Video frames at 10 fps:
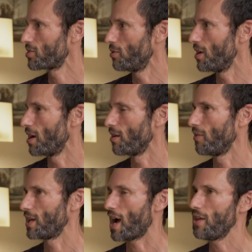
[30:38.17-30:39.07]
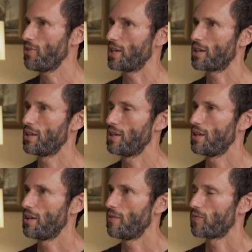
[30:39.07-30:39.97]
So like, I think,
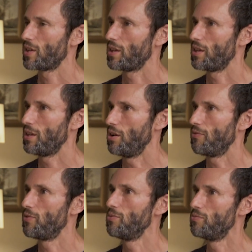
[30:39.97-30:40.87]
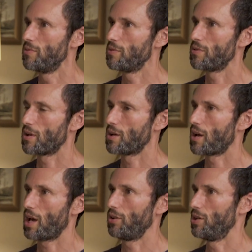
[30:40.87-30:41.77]
you know, if you,
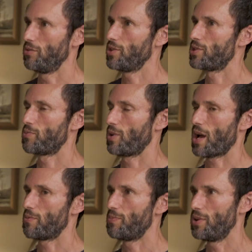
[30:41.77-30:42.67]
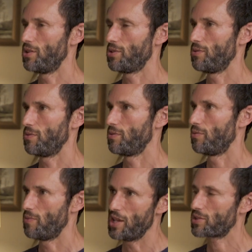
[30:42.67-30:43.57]
I don't know, this is what I would put into
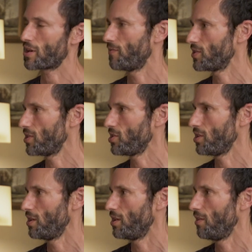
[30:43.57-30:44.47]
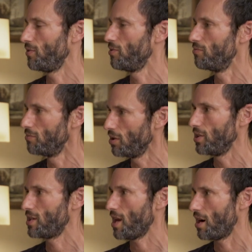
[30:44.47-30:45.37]
the race conversation. If you
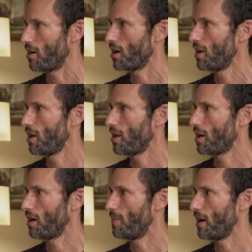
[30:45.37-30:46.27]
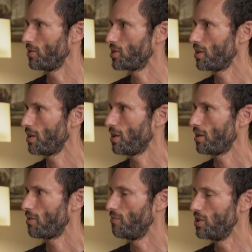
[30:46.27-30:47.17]
really care about
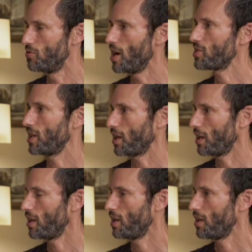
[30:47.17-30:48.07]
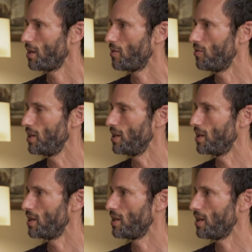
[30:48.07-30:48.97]
redressing
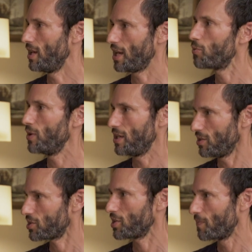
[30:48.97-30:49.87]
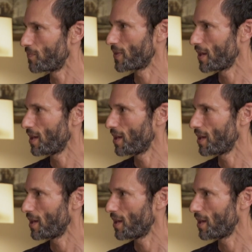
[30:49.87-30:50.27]
the inequities,